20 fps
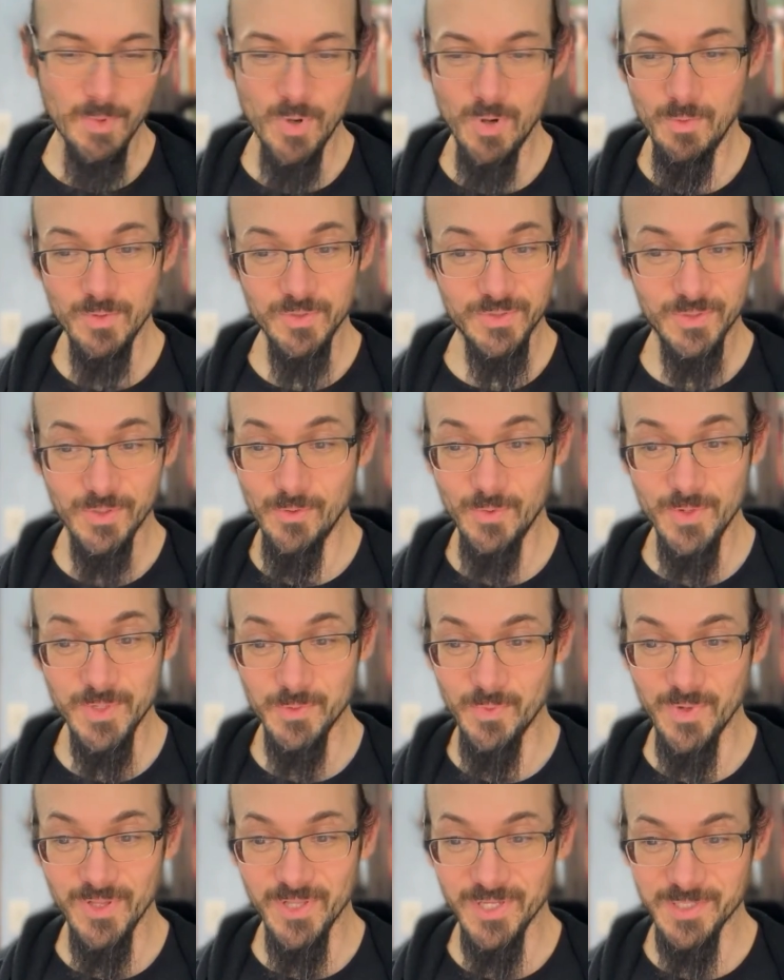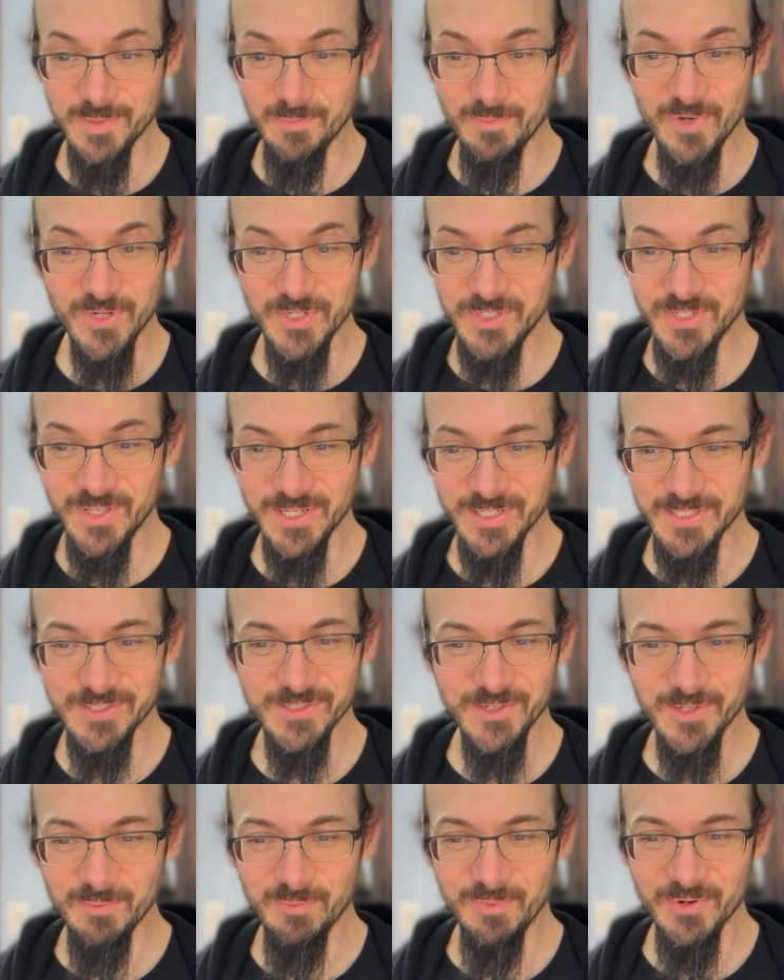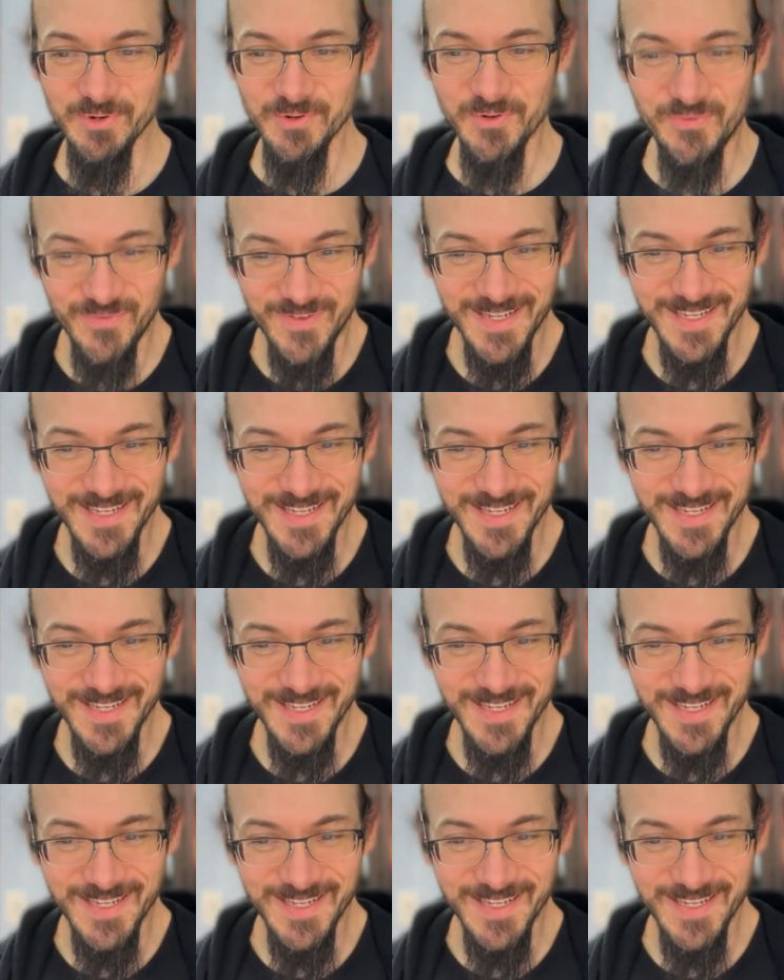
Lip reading: almost always willing to merge things that are approved.